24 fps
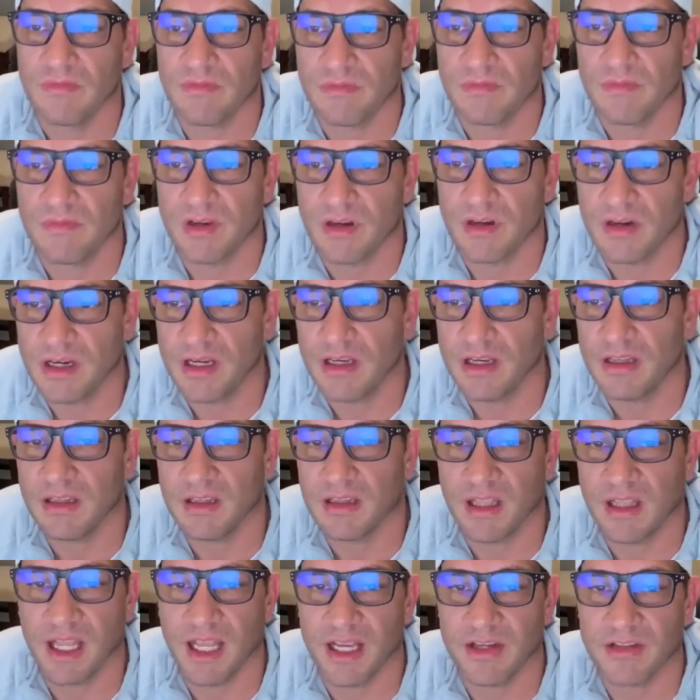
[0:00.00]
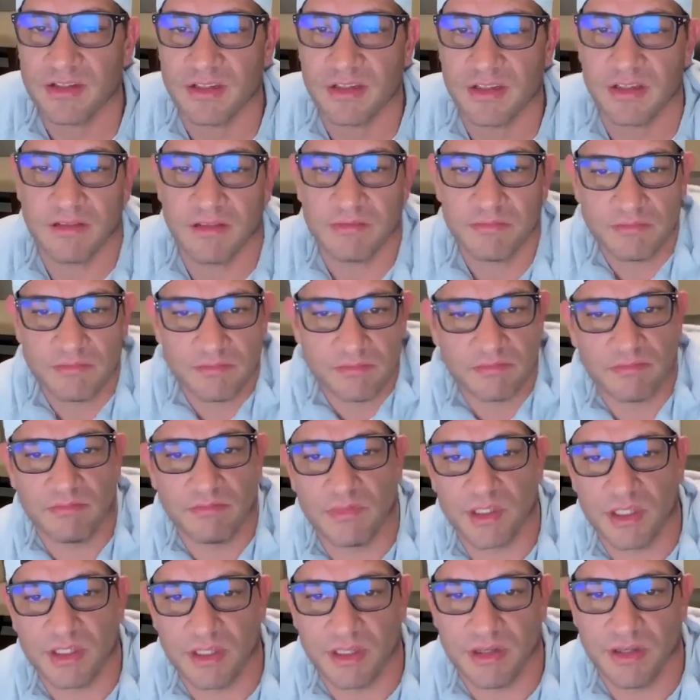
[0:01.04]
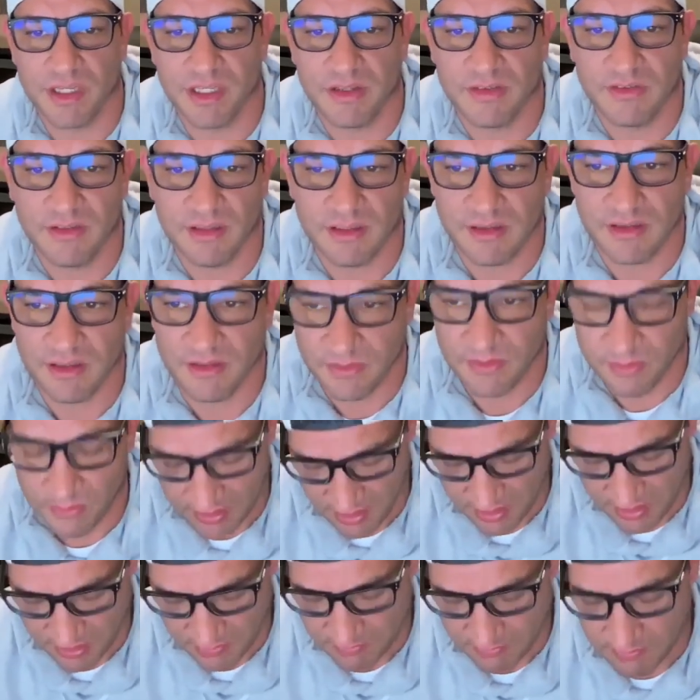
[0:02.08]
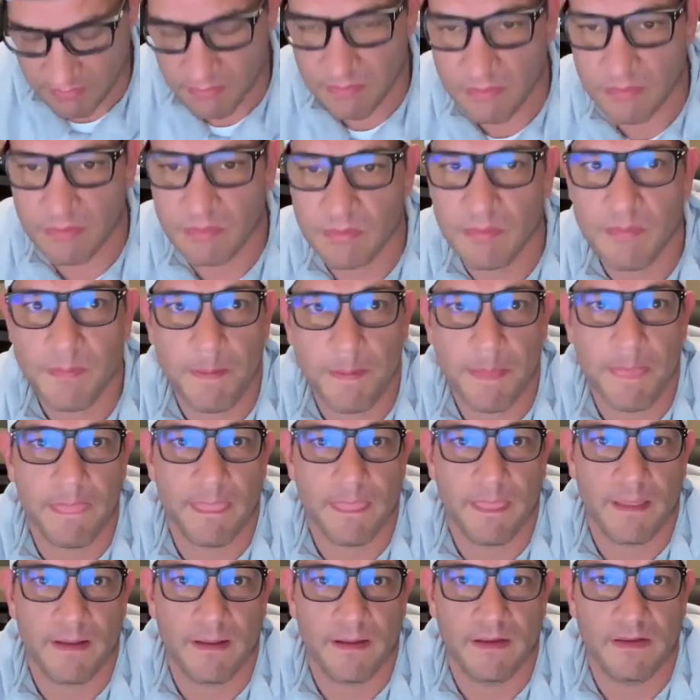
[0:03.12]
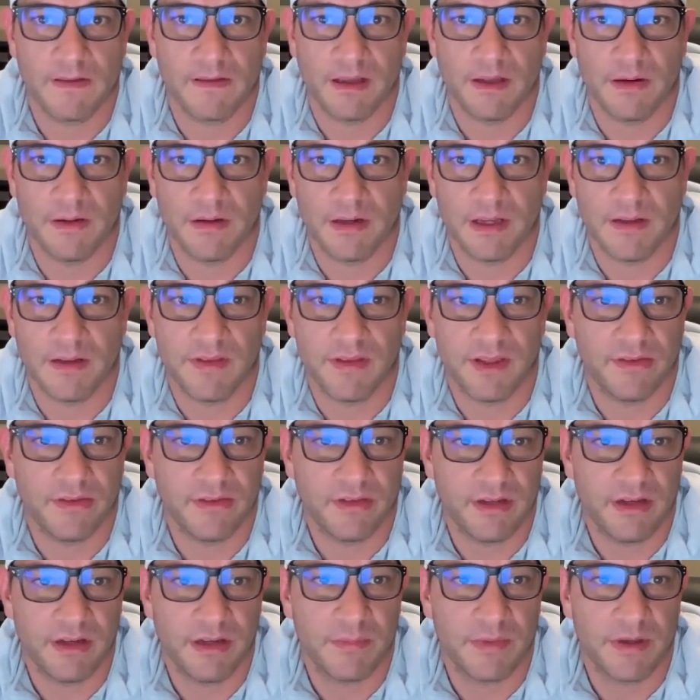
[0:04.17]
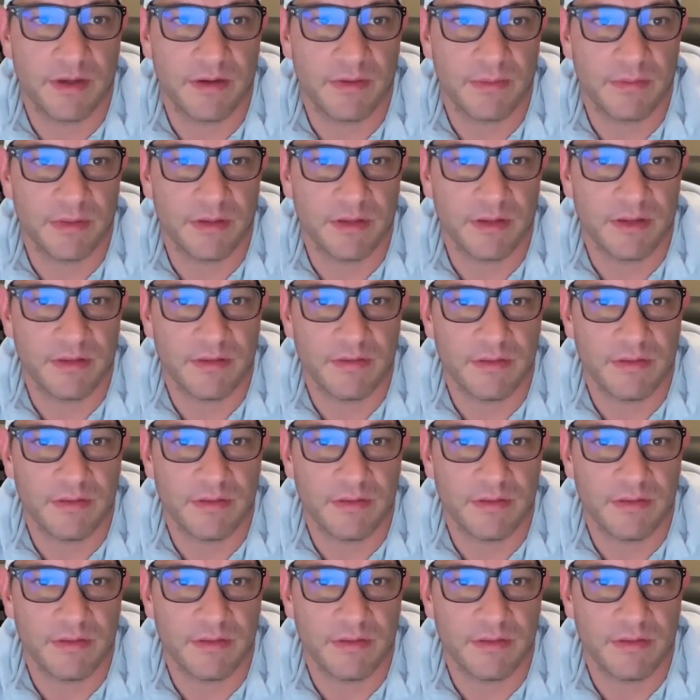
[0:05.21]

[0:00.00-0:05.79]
All right, actually, I'm going to go ahead and set this one up because I don't have that set up, I don't believe.